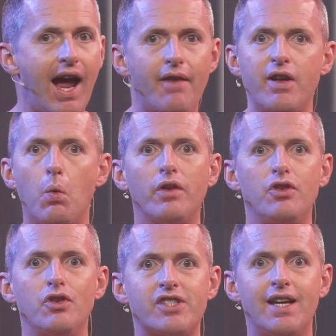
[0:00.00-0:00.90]

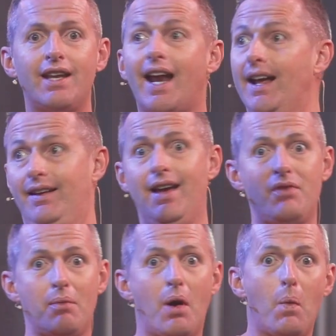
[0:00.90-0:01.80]
Everyone you see today,
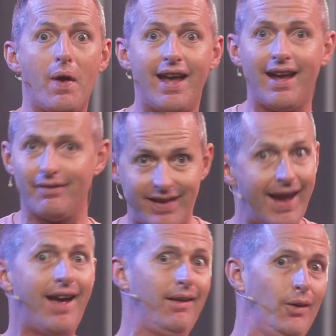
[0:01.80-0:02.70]
give them a wave.
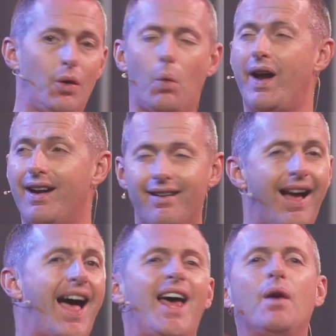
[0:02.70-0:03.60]
Yeah, look
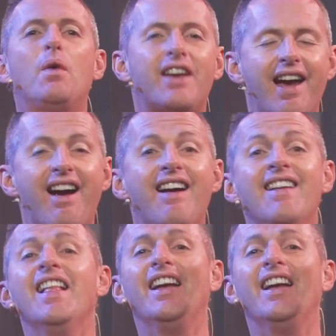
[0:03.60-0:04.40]
weird. I don't care.